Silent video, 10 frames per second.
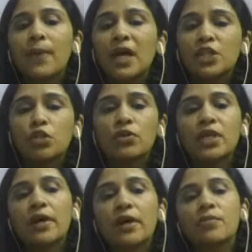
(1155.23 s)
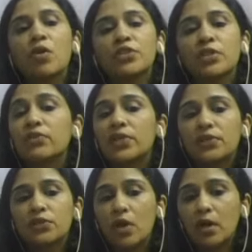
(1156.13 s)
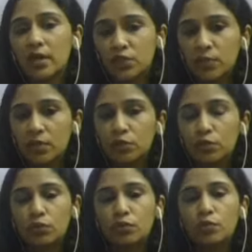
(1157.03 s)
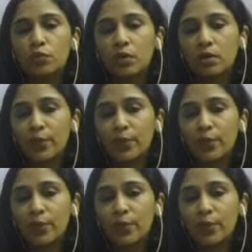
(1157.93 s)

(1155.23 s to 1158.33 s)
pass on the RM cost increases to our customer through